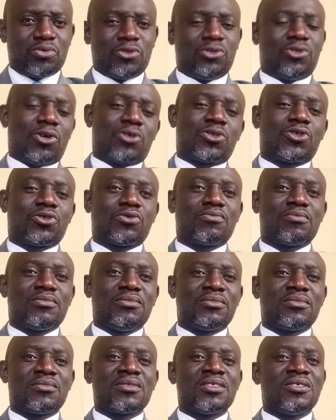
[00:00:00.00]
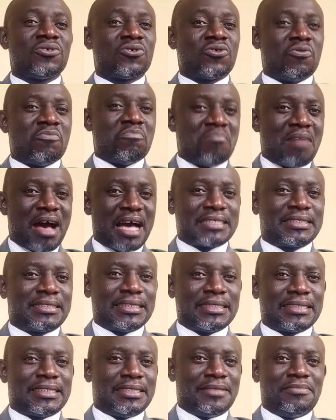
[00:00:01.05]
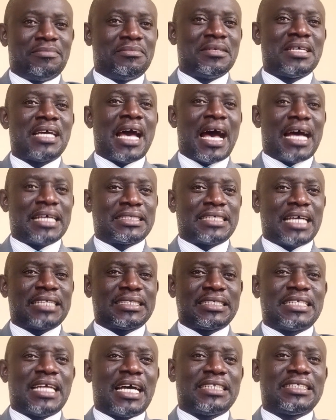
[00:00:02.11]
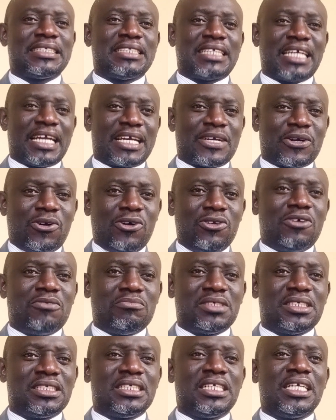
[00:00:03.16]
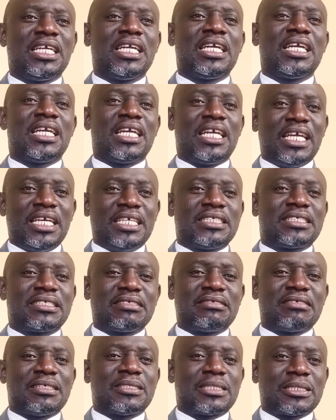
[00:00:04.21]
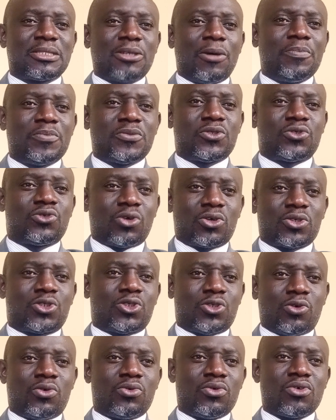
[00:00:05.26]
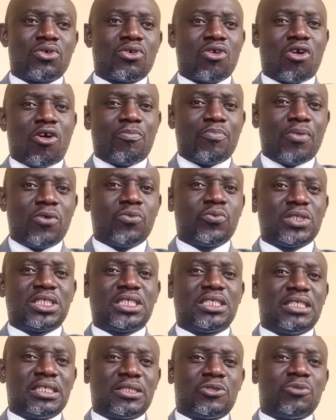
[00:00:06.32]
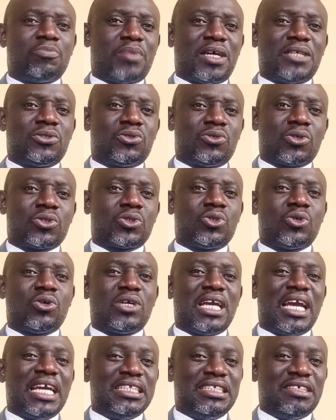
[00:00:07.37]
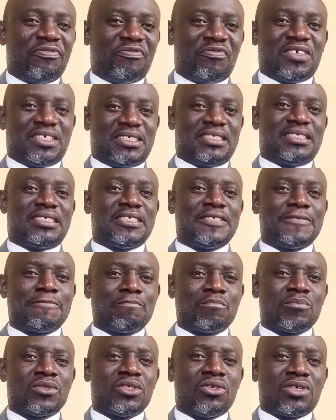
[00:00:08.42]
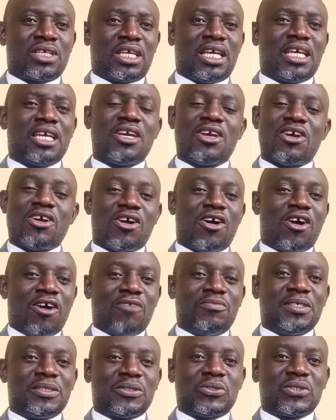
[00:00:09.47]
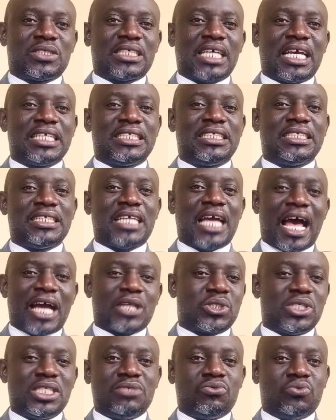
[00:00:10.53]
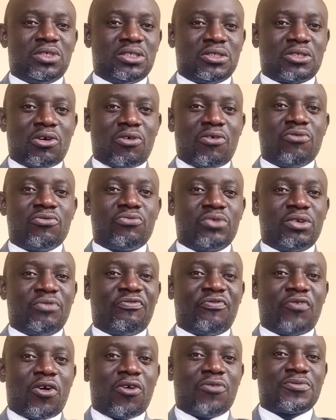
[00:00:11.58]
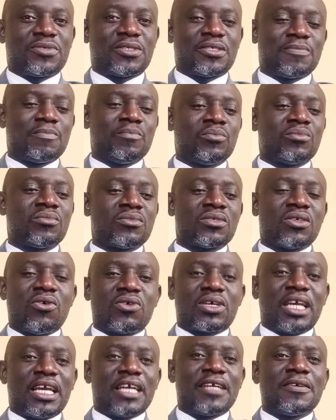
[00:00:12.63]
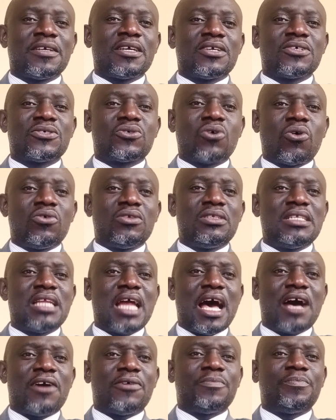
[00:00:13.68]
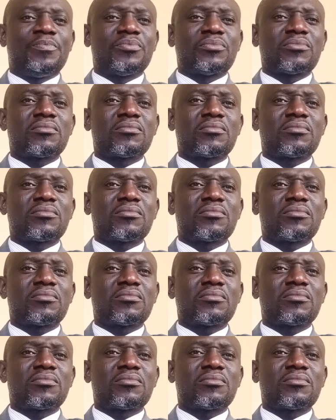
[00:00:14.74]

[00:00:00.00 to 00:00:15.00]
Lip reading: production. So Marxism asserts that the economy is the substructure upon which the superstructure edifice, okay, of the society actually revolves. Okay, so now